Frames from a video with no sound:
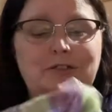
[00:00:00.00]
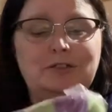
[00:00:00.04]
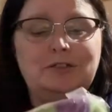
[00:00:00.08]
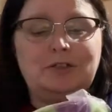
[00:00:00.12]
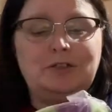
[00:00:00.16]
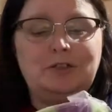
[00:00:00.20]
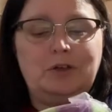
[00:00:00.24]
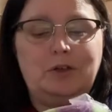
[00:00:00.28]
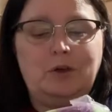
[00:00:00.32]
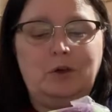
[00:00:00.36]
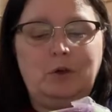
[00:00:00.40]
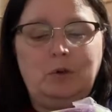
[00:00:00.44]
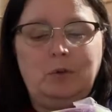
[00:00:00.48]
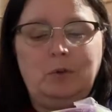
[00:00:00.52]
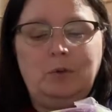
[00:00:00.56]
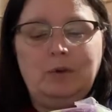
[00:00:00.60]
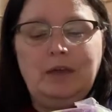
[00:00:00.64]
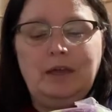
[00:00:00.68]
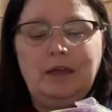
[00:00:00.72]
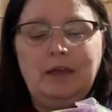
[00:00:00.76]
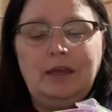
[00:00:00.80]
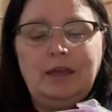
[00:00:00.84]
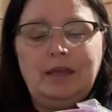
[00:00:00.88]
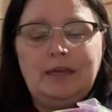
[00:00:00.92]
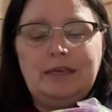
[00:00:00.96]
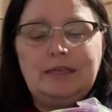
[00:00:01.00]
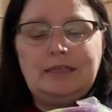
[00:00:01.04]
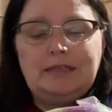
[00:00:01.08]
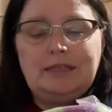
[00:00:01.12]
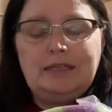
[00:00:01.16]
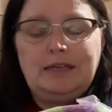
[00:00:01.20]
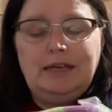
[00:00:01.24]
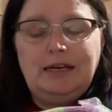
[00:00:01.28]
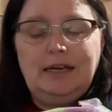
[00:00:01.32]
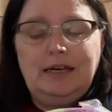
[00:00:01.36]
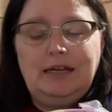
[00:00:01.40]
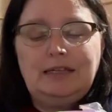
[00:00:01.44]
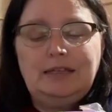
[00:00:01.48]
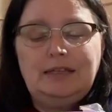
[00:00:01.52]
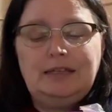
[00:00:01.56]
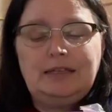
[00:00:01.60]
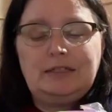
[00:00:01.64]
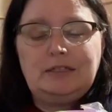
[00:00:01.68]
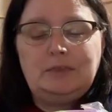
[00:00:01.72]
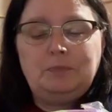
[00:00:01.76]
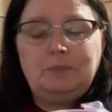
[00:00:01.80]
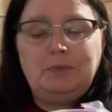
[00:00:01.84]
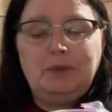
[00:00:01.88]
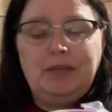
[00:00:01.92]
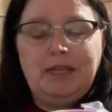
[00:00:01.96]
So seeing it in
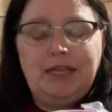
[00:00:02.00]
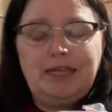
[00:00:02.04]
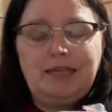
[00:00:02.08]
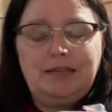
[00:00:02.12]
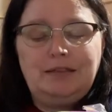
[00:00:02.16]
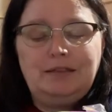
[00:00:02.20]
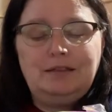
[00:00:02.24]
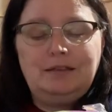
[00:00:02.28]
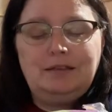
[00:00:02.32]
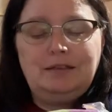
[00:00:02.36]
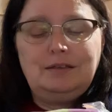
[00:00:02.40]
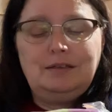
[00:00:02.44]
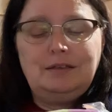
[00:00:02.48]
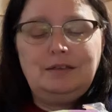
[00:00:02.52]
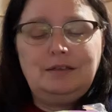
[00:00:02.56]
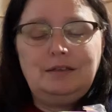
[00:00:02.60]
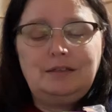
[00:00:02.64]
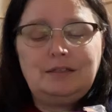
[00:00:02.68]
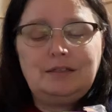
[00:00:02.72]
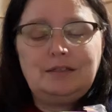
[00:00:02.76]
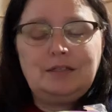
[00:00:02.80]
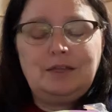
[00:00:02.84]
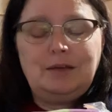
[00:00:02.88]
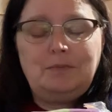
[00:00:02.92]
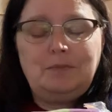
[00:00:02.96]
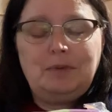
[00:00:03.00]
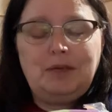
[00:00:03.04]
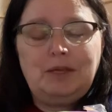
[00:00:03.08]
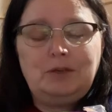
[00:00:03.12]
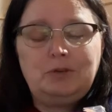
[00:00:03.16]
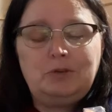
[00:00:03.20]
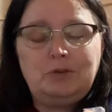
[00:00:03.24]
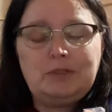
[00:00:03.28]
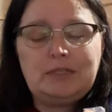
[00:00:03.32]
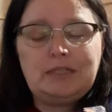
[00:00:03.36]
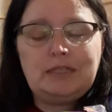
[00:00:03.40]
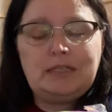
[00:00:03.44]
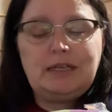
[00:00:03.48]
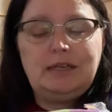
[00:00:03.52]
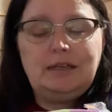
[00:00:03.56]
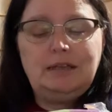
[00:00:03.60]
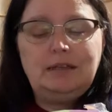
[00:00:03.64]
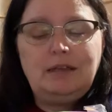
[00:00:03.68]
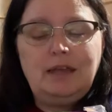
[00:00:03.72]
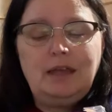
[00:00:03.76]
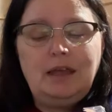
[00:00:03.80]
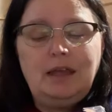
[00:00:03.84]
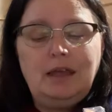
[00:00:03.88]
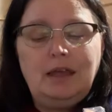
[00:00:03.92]
this blend is gonna be interesting